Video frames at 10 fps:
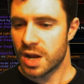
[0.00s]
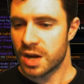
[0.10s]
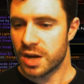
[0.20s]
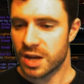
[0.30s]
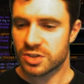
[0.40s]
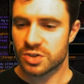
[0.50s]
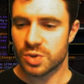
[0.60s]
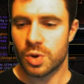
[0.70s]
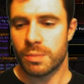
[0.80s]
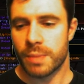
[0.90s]
Now let's
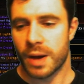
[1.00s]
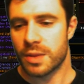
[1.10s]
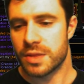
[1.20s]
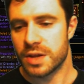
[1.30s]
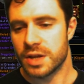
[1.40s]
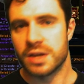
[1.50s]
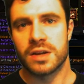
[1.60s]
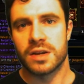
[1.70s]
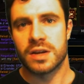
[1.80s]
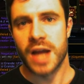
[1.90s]
talk about the
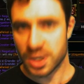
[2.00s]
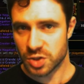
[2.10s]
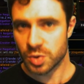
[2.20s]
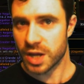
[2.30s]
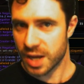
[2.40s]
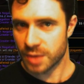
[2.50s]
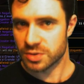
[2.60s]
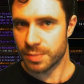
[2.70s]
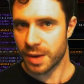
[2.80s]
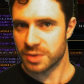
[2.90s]
actual
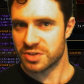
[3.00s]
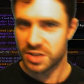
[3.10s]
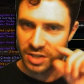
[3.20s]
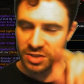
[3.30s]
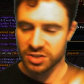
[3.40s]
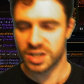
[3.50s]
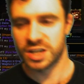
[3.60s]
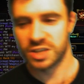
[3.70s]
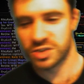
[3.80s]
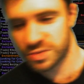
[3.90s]
encounter powers. This
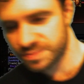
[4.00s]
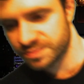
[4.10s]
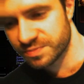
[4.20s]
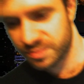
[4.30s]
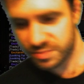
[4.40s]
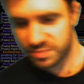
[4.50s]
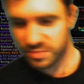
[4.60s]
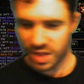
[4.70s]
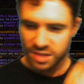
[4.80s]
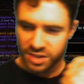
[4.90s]
is
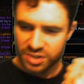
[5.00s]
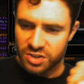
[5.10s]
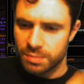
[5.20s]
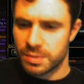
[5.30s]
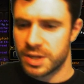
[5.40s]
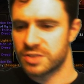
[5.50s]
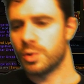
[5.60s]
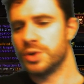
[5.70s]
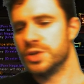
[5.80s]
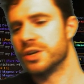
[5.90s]
the meat of
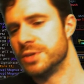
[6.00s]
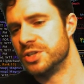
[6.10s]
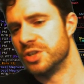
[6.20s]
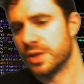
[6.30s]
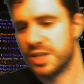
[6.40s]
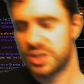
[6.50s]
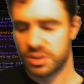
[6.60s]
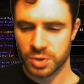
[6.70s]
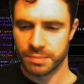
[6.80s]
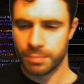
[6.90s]
what you're going to be doing. These are the
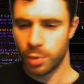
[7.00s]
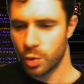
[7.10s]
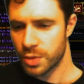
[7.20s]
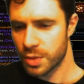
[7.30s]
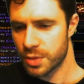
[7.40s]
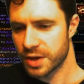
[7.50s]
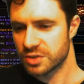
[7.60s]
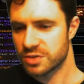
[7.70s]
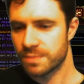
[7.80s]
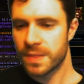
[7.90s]
most important
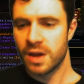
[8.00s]
things.